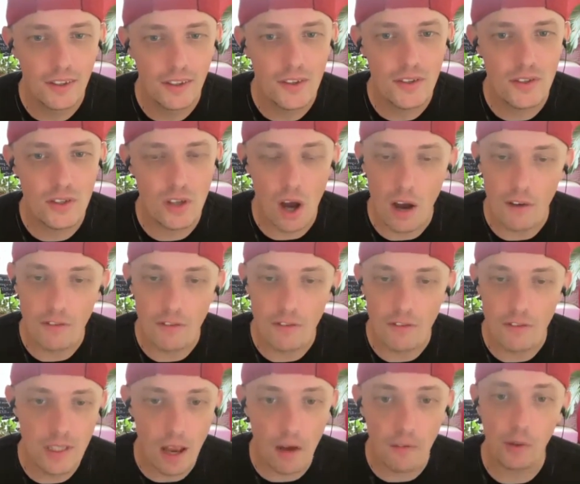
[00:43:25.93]
soft
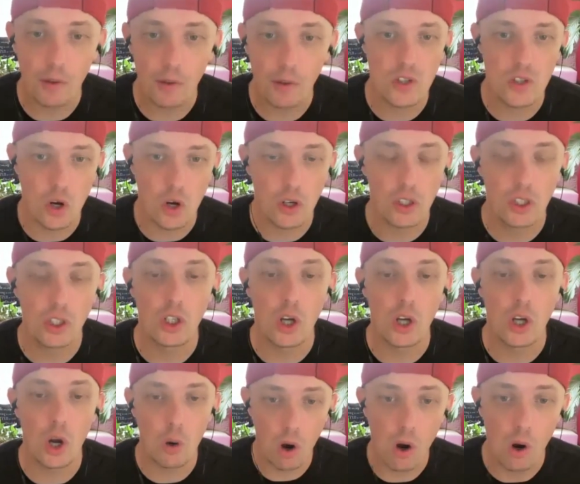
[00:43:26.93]
because everyone started to
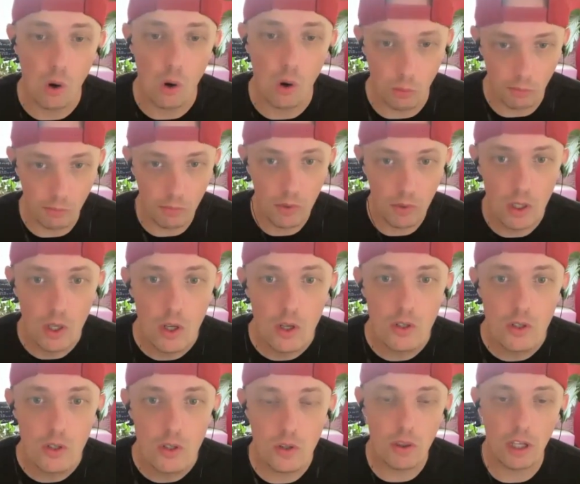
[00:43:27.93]
go home.
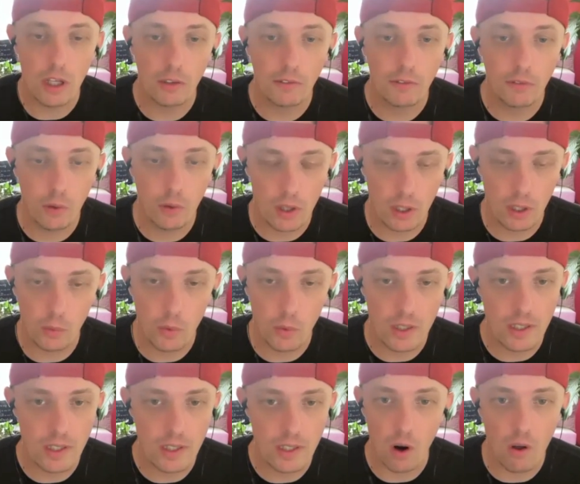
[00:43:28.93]
Mm-hmm. So therefore there
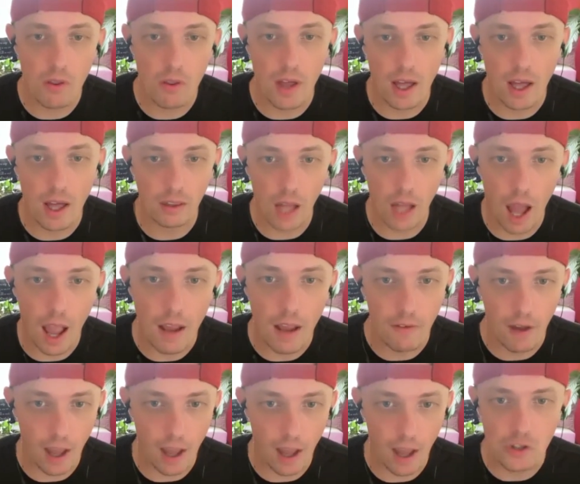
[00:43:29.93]
wasn't all that
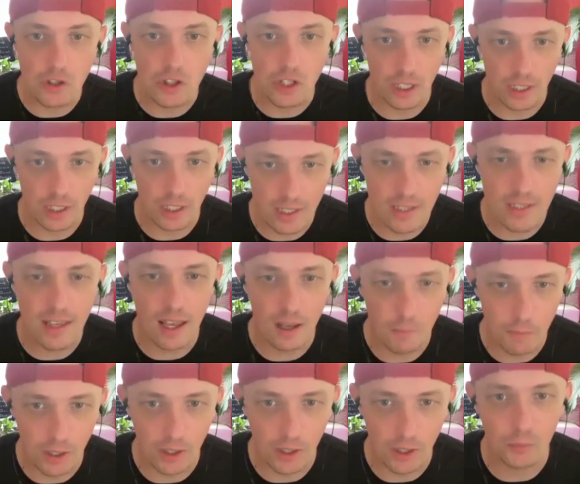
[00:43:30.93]
live energy and
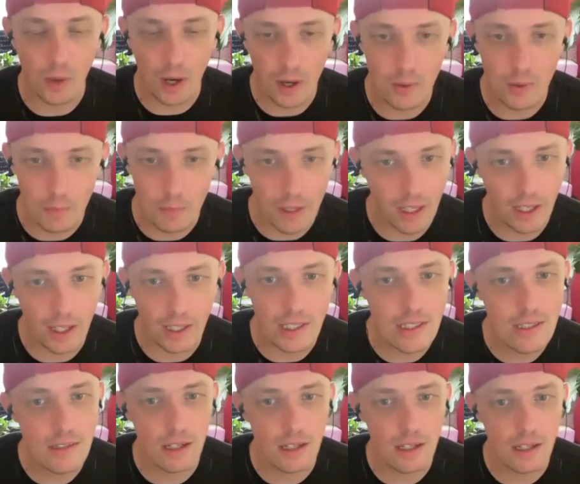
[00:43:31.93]
excitement around being at the
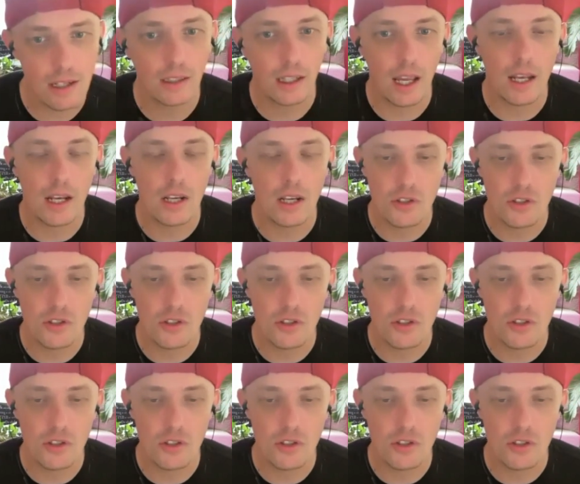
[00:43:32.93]
Stanley and